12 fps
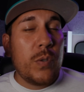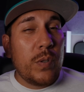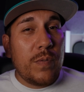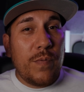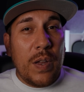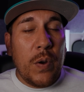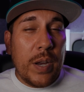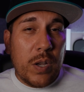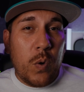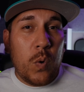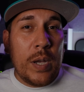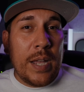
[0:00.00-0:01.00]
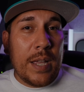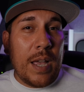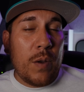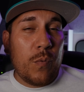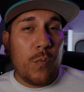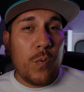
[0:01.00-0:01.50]
it's very quick. I
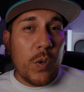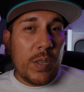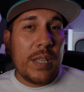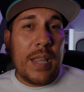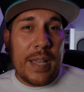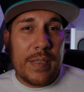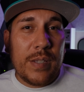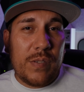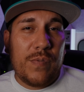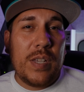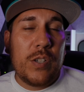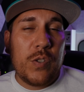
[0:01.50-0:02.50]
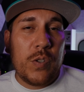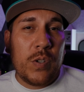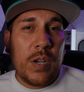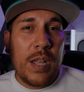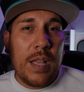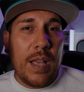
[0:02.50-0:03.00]
really like this feature.
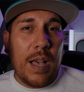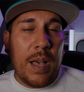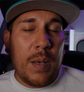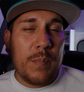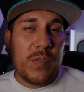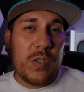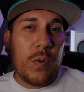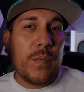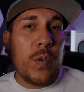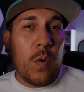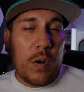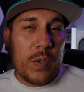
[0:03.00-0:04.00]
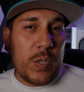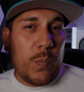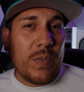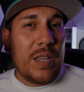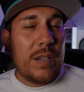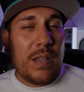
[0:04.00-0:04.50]
So if you are someone
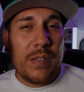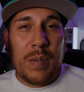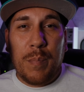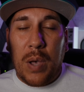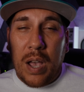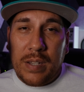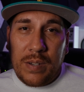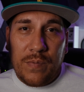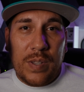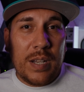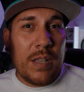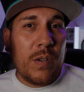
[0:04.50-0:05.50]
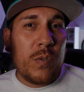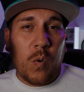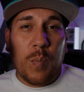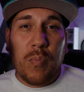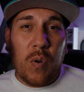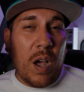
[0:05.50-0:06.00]
that does unboxing videos or
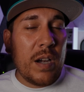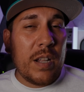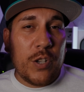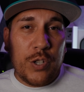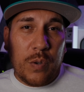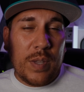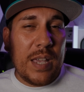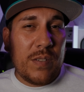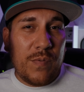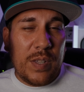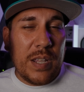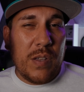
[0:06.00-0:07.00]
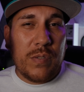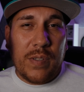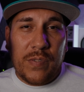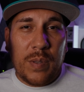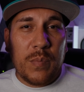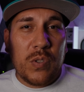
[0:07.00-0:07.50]
product showcase videos of
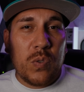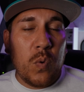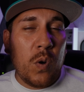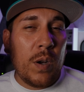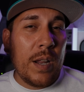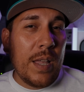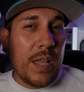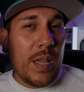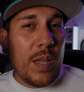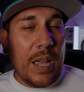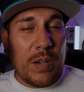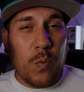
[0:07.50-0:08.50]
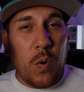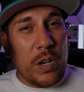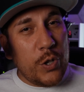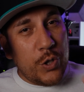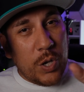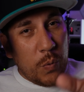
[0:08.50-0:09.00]
some sort, and you want to
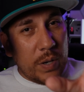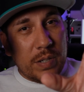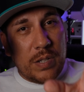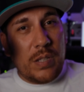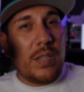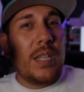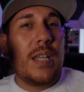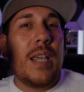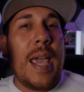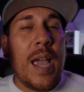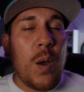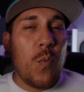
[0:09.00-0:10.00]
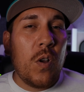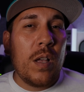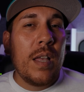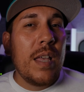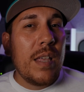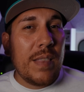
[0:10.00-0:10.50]
show it to the camera,
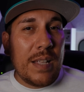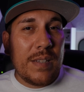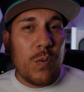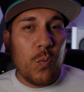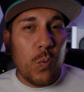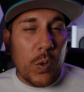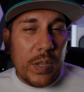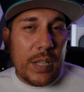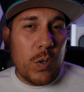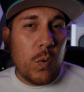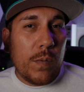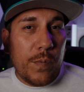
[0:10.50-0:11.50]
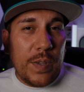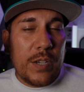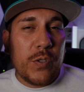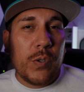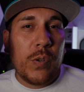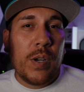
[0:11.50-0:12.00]
that's a really cool
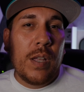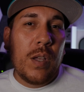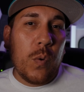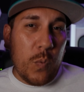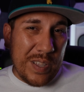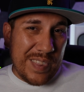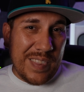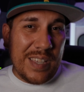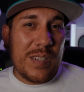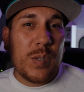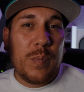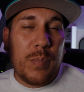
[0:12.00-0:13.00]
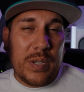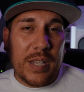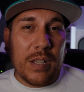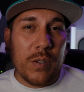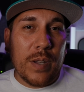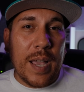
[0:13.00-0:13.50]
feature with this
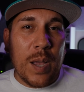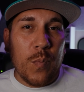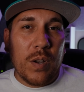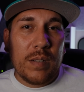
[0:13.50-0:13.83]
particular camera.